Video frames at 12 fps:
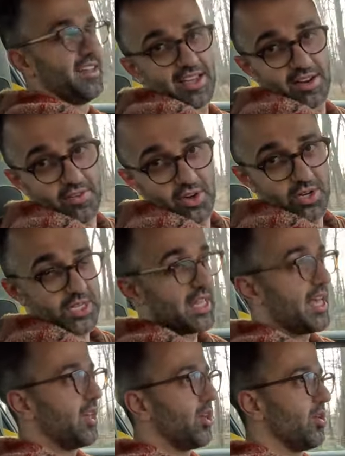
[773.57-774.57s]
And of course,
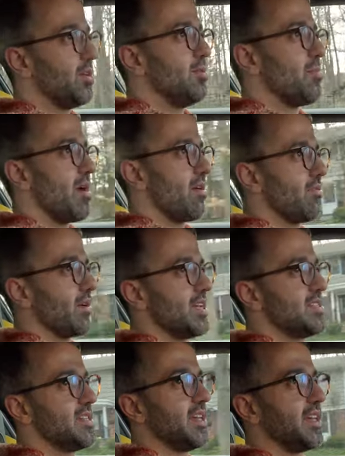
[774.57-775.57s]
thank you, Numeric
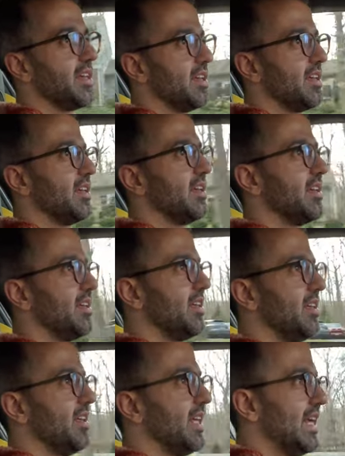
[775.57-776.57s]
Racing,
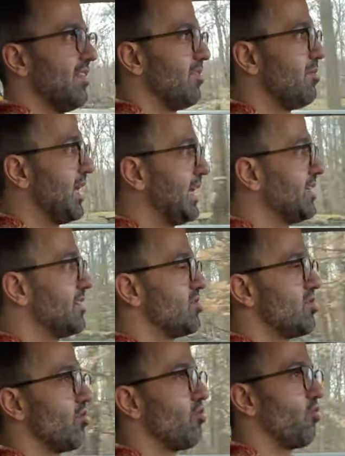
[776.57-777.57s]
for making
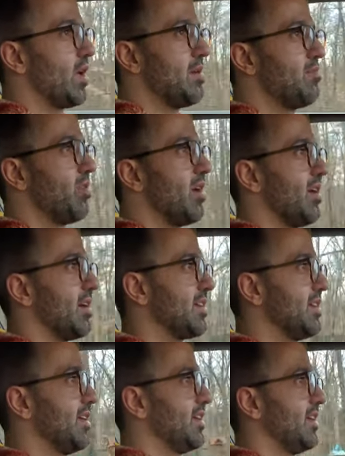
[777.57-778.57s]
such a great
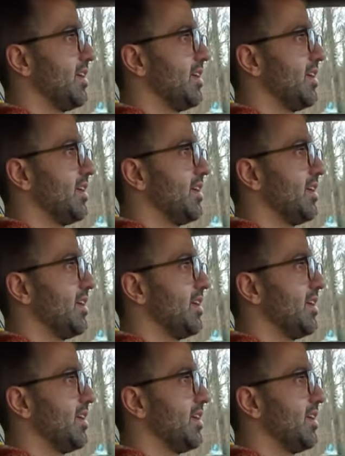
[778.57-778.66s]
product.